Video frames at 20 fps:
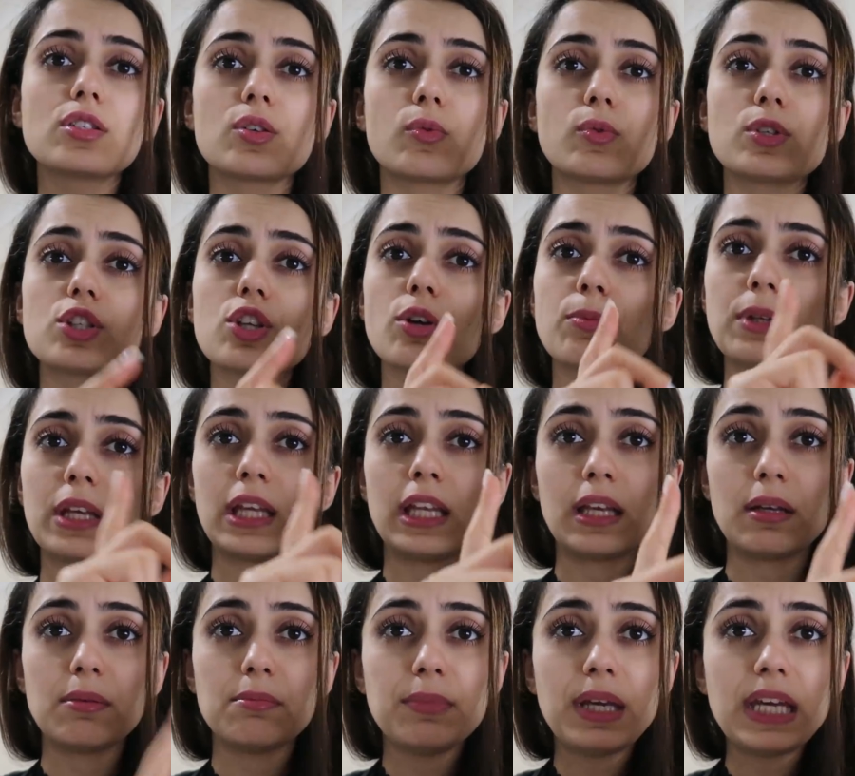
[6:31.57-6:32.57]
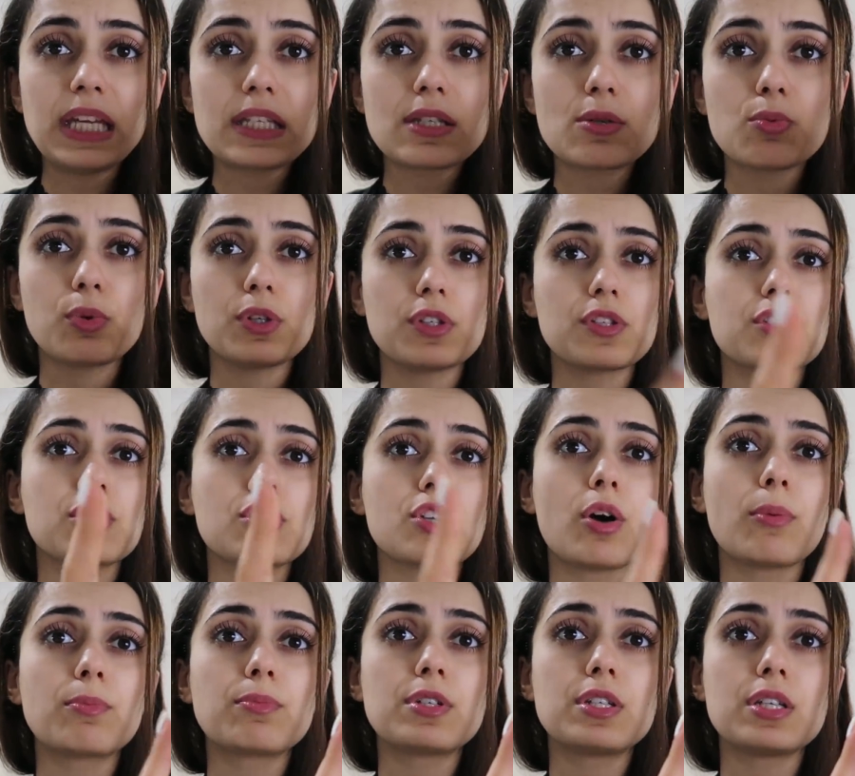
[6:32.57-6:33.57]
So we stopped eating meat, we
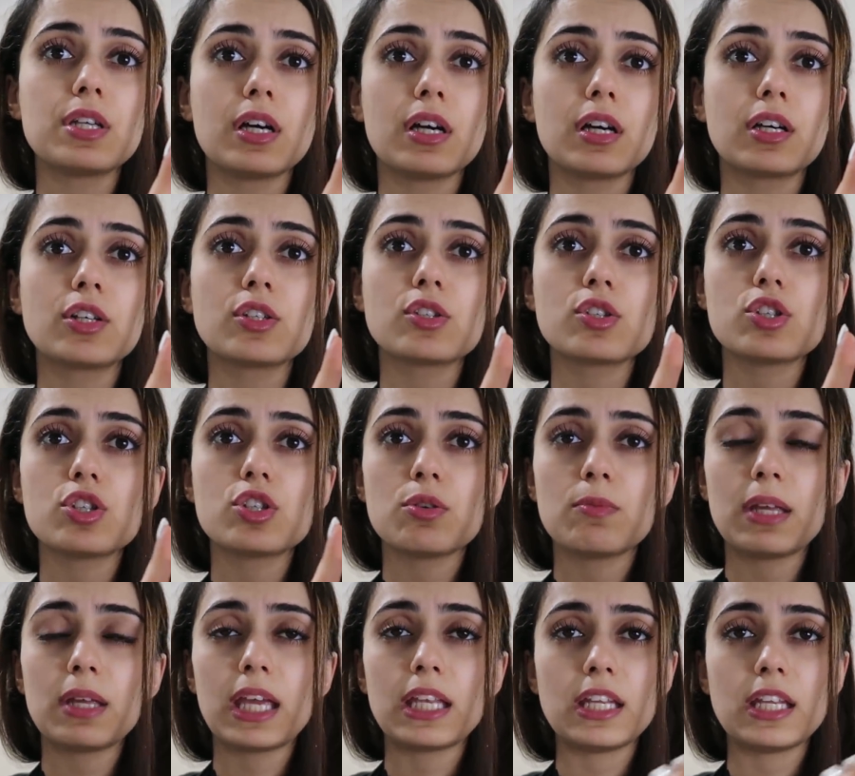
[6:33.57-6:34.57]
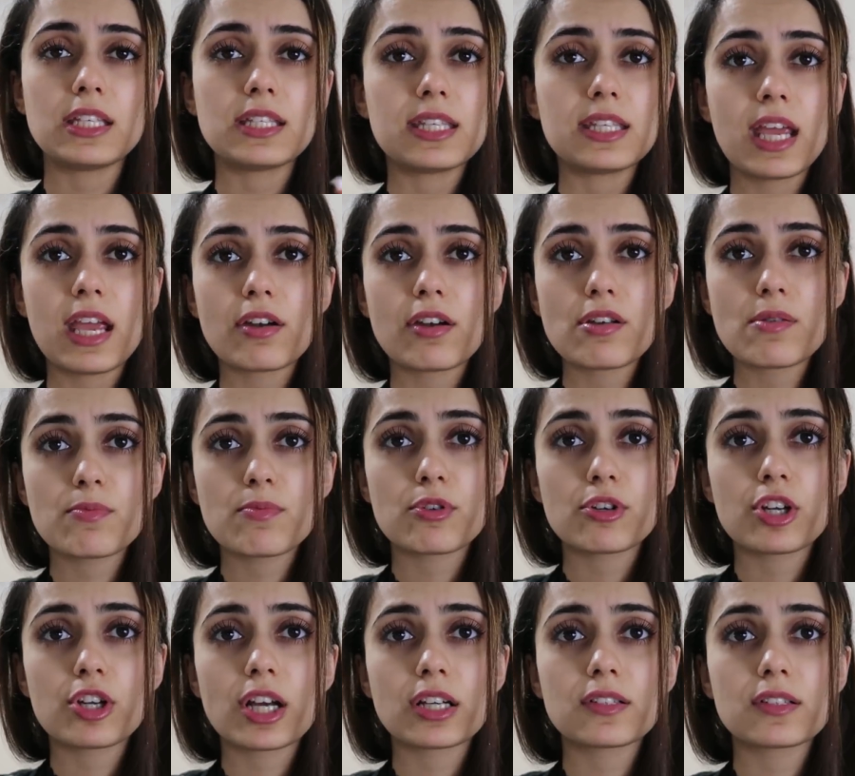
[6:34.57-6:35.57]
stopped consuming any dairy
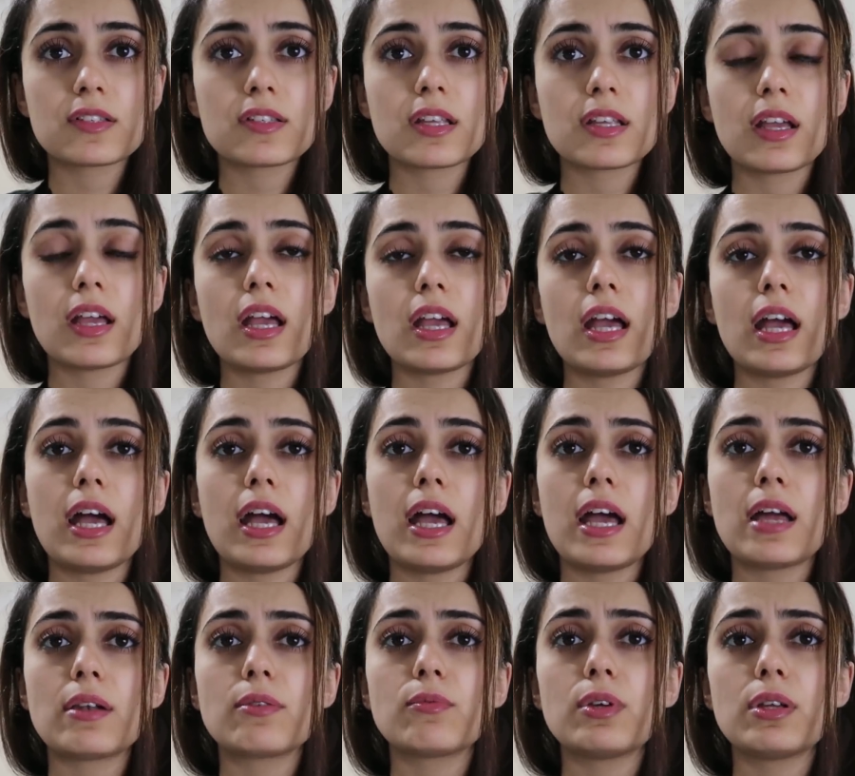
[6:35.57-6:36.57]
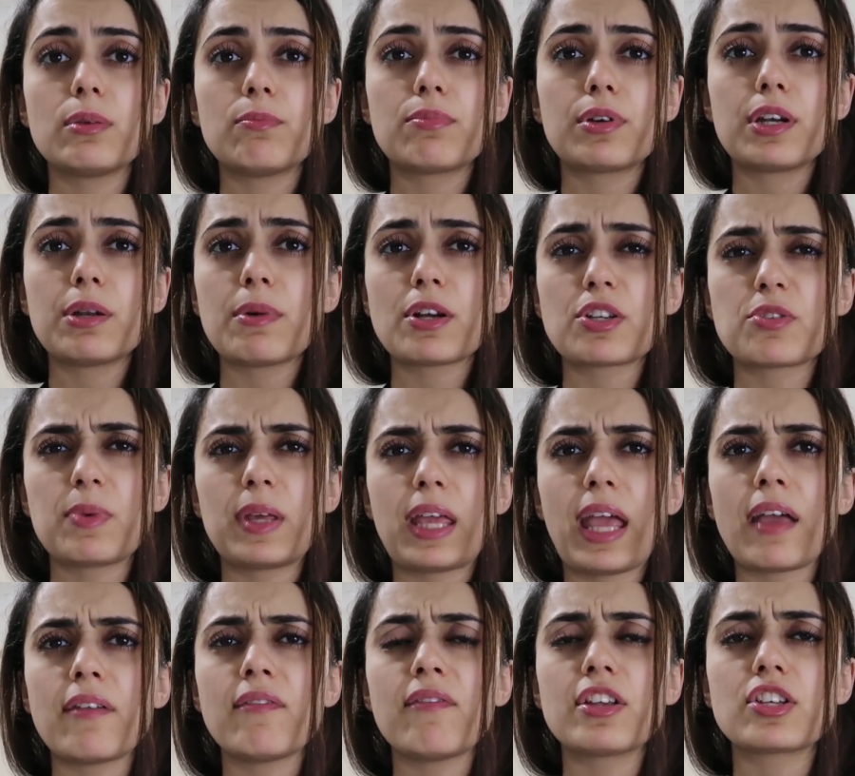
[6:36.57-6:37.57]
products, and we pretty much
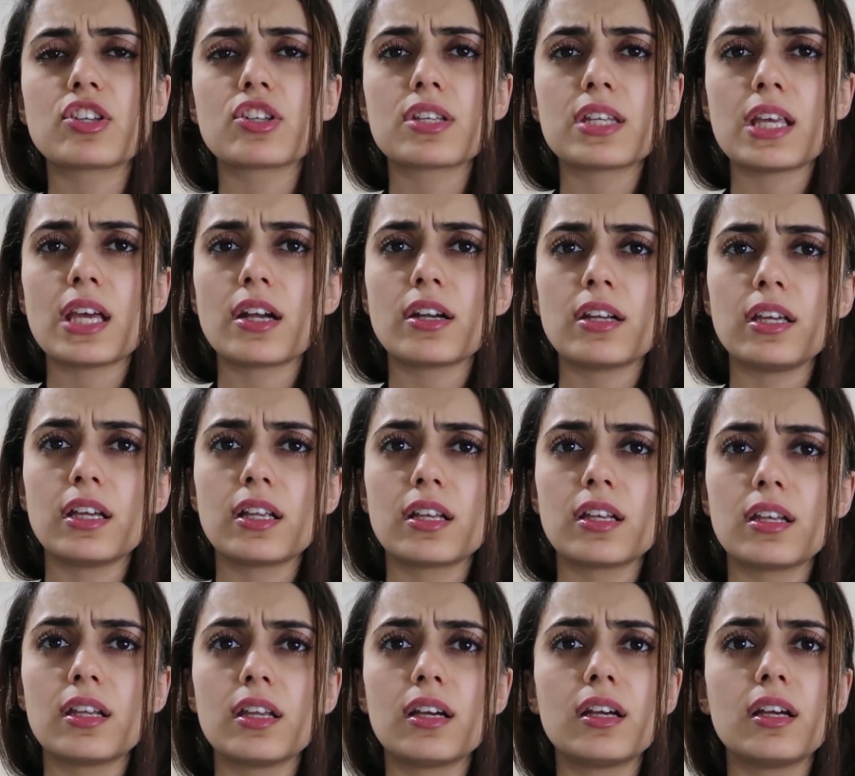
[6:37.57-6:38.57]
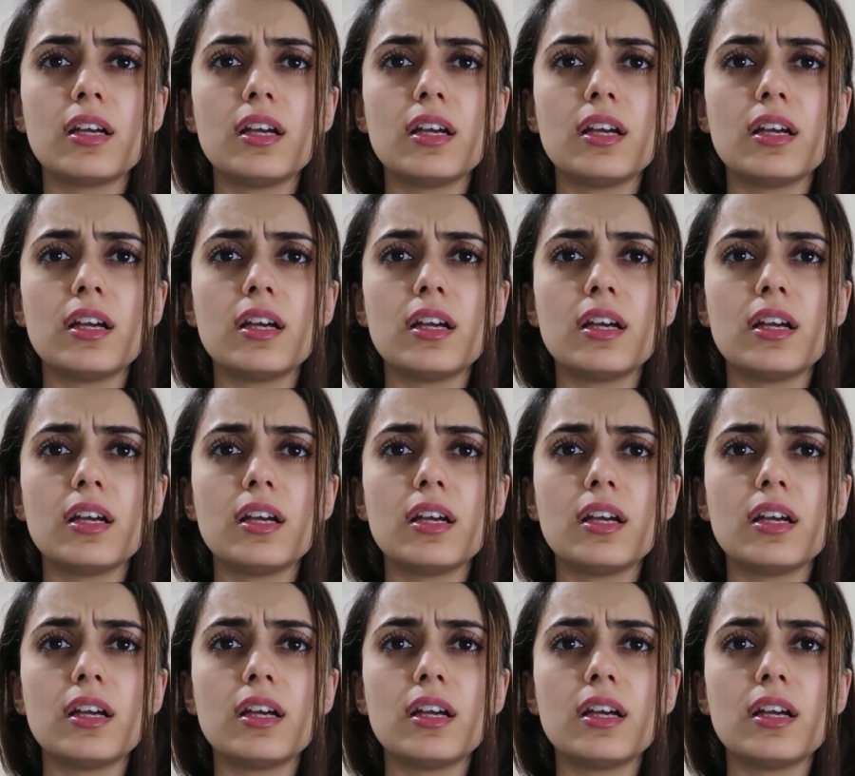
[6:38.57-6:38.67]
became vegetarian.